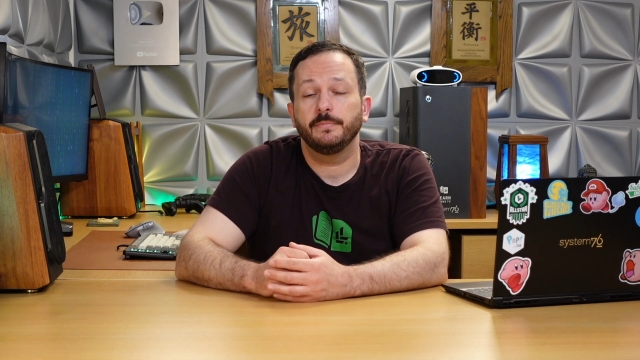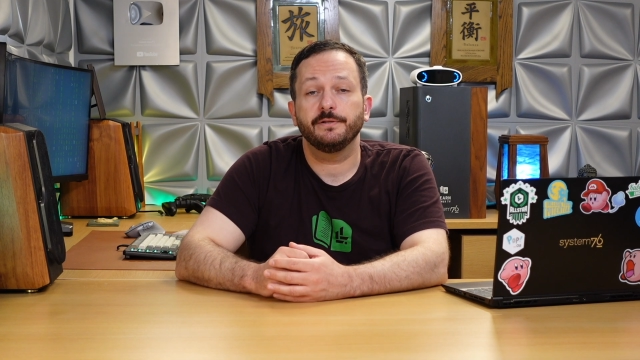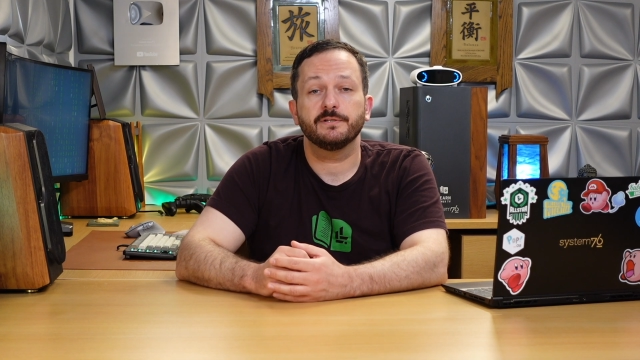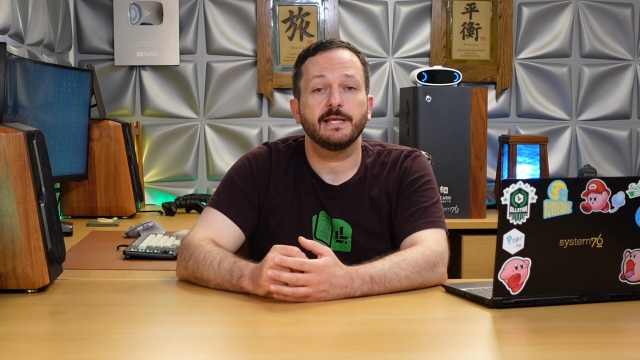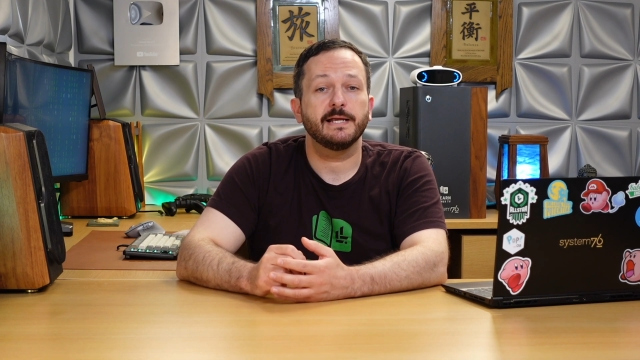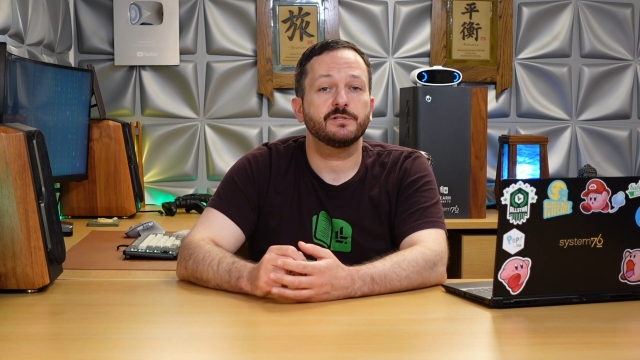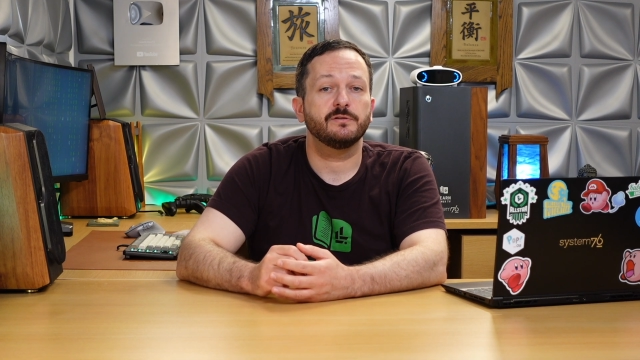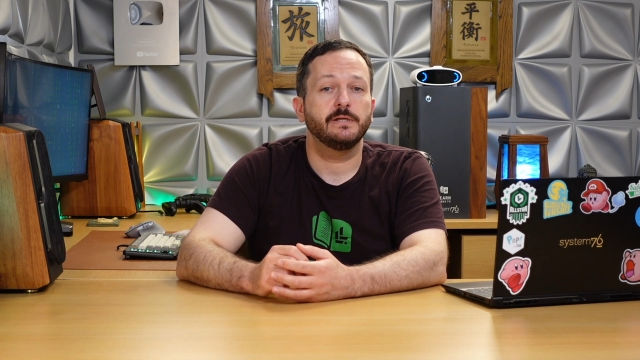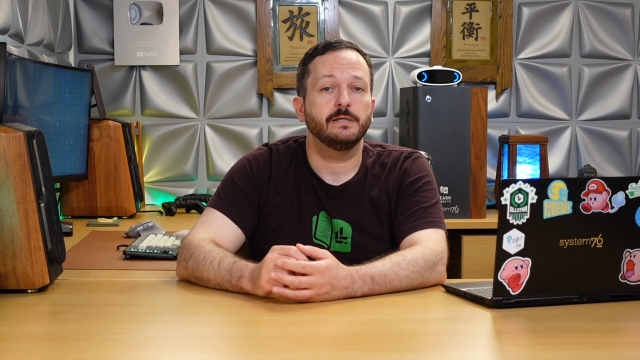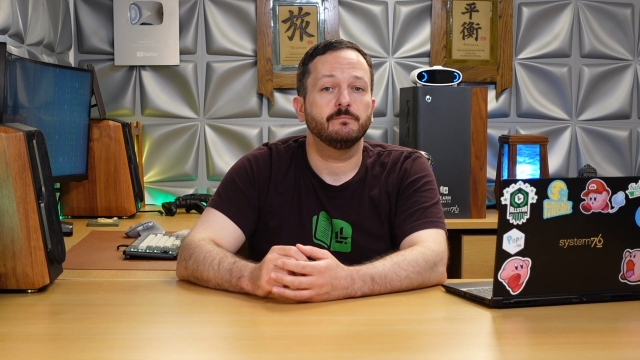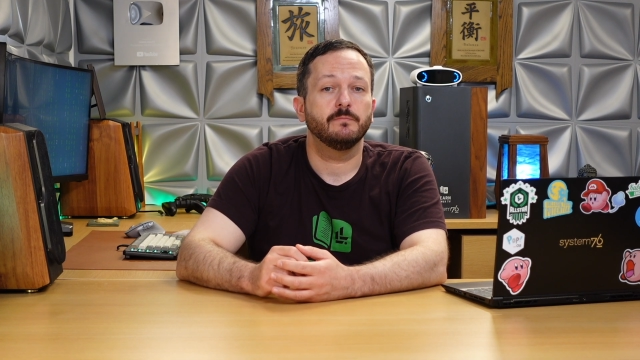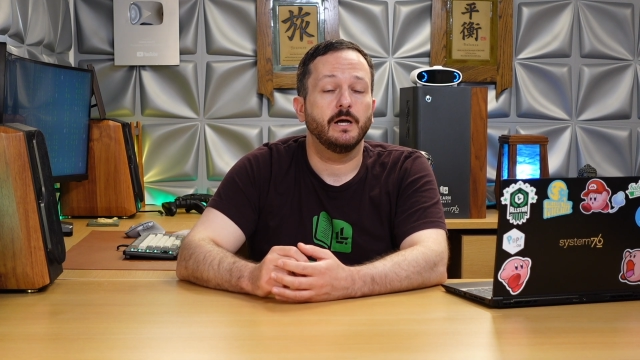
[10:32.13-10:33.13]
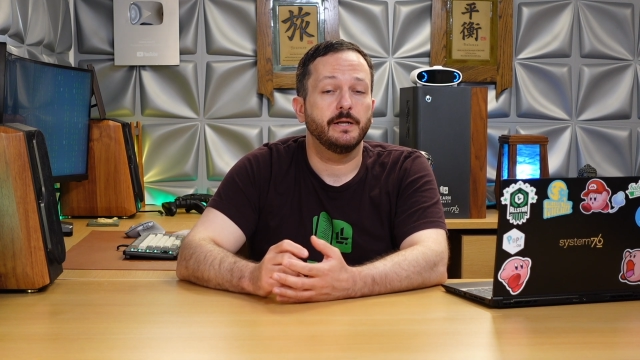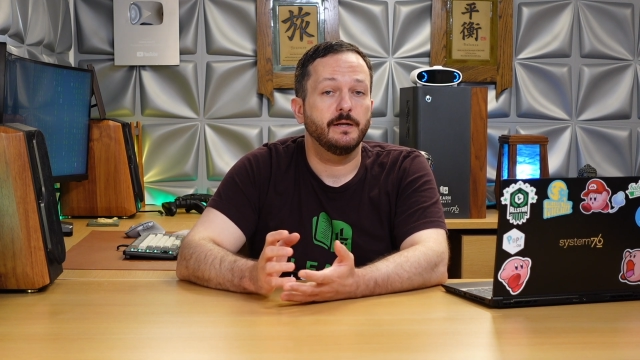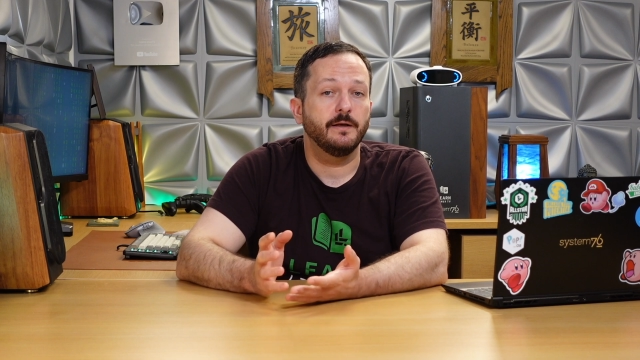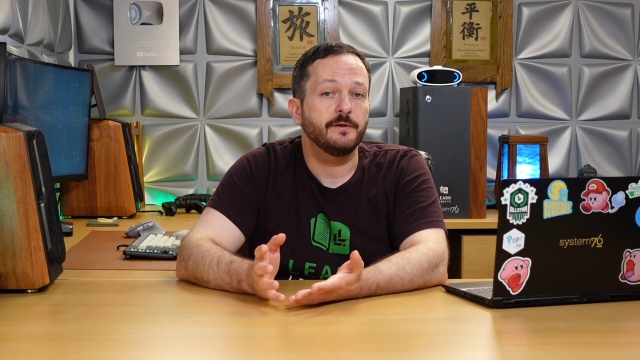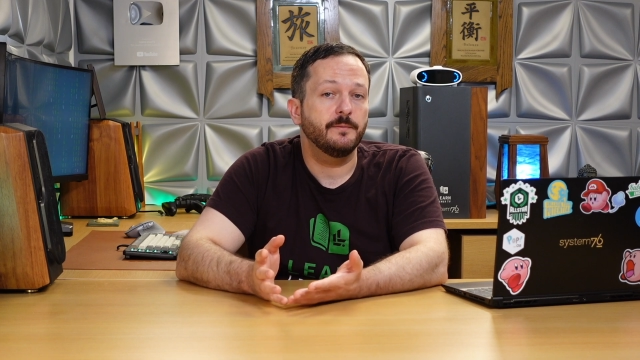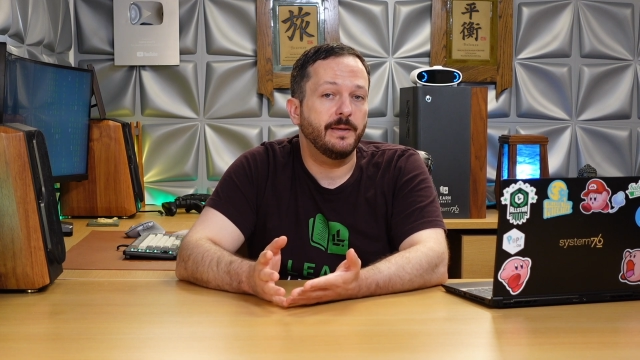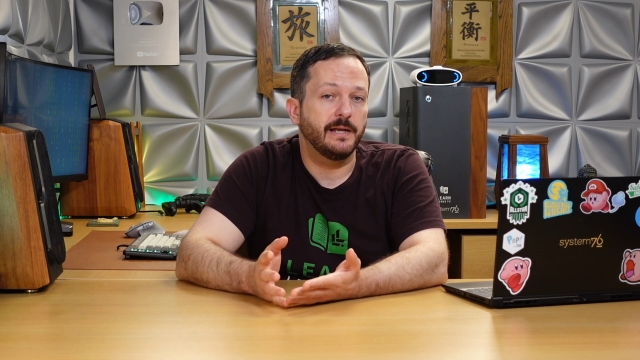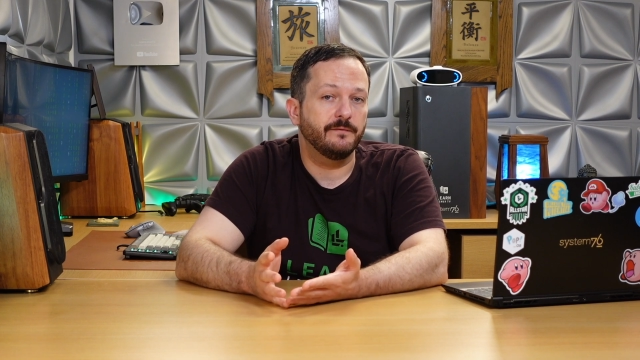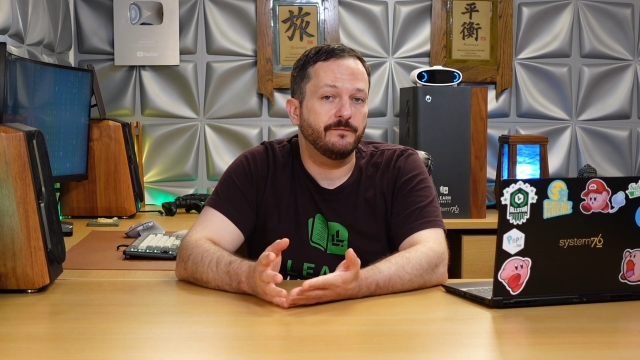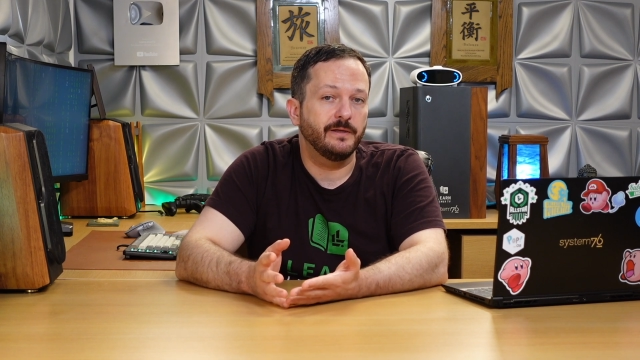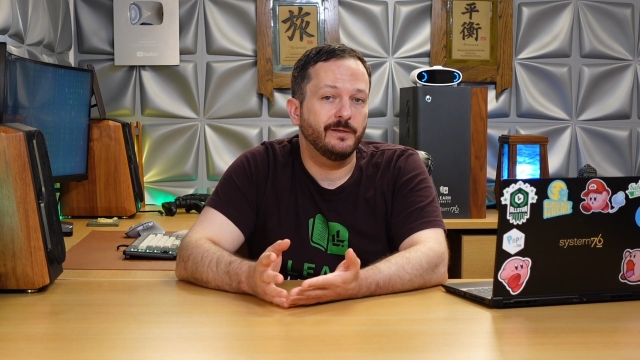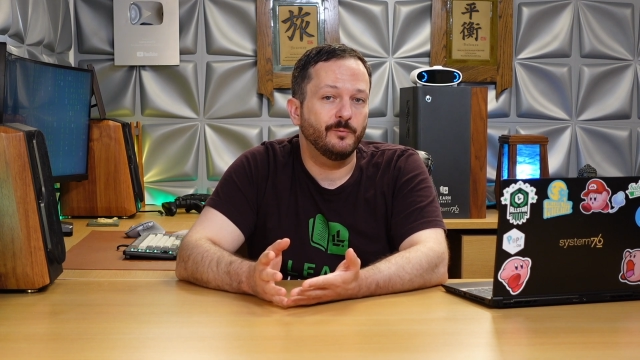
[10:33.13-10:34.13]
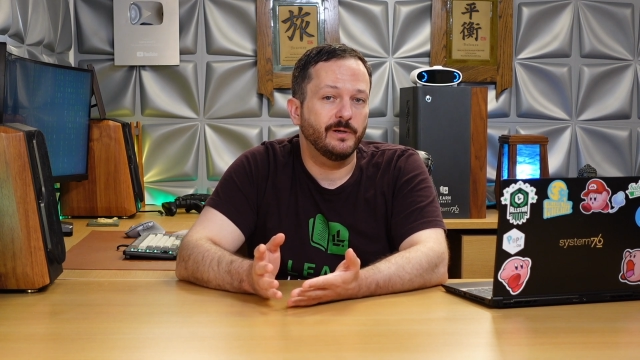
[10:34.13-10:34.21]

But there's actually another benefit